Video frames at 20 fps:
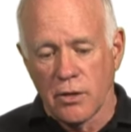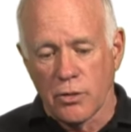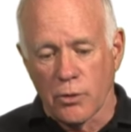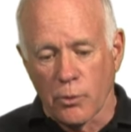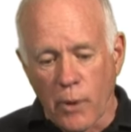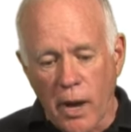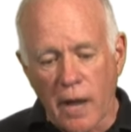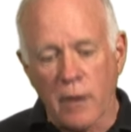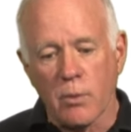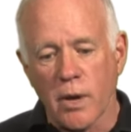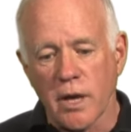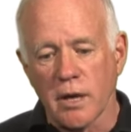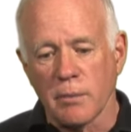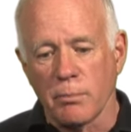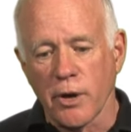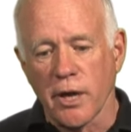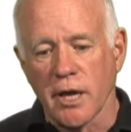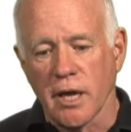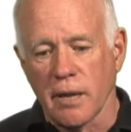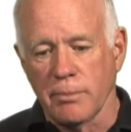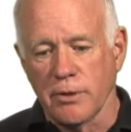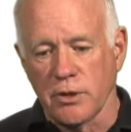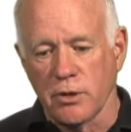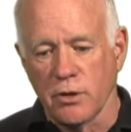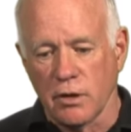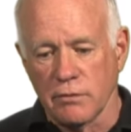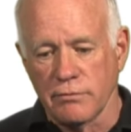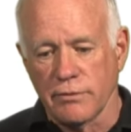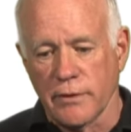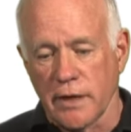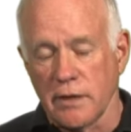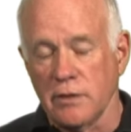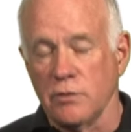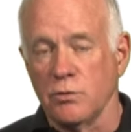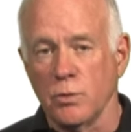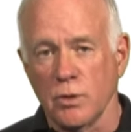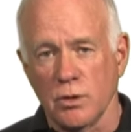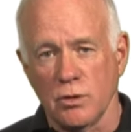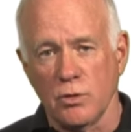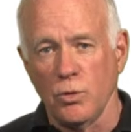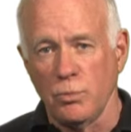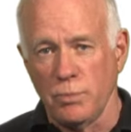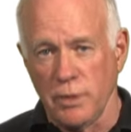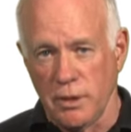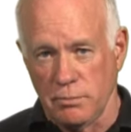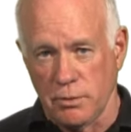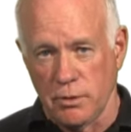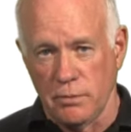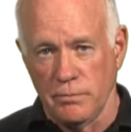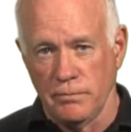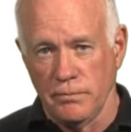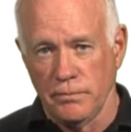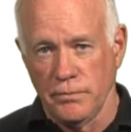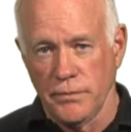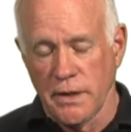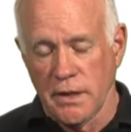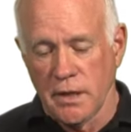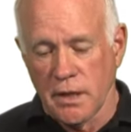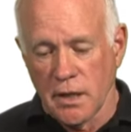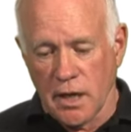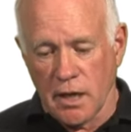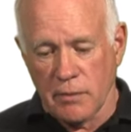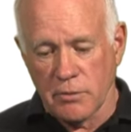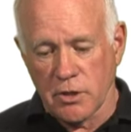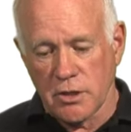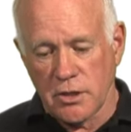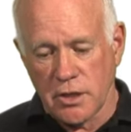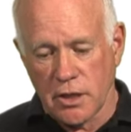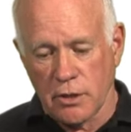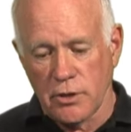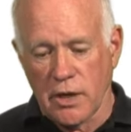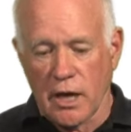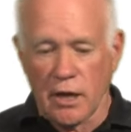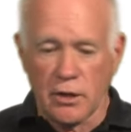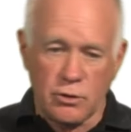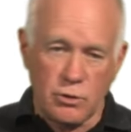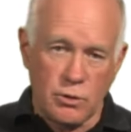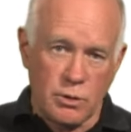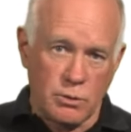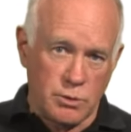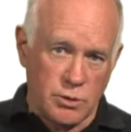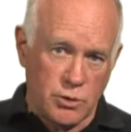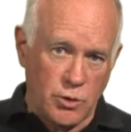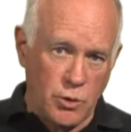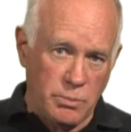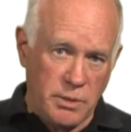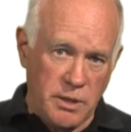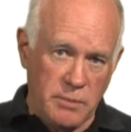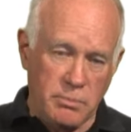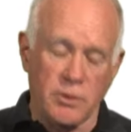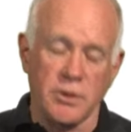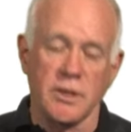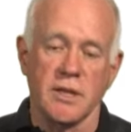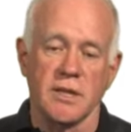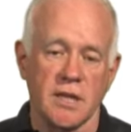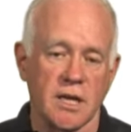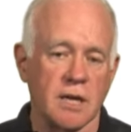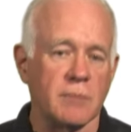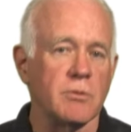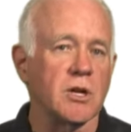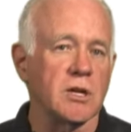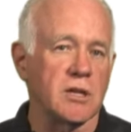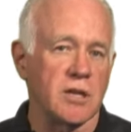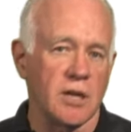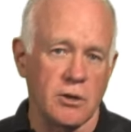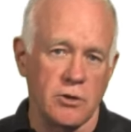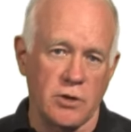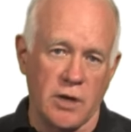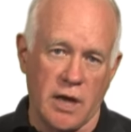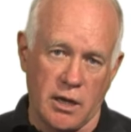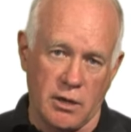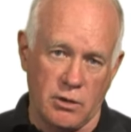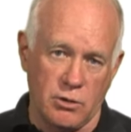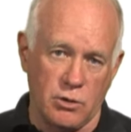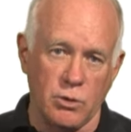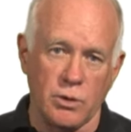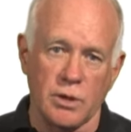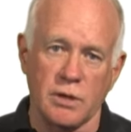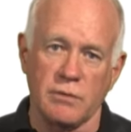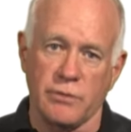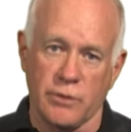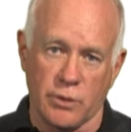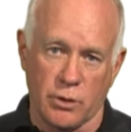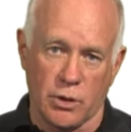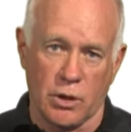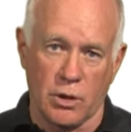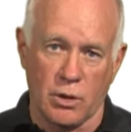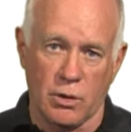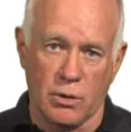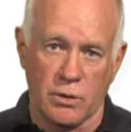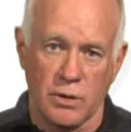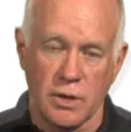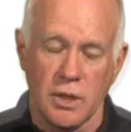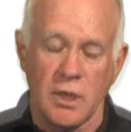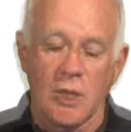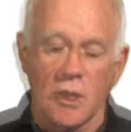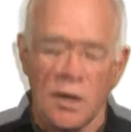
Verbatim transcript: The right way to break up a dogfight is with two people. I'm going to tell you how to do it with two people, and then I'm going to tell you how to do it if you're alone.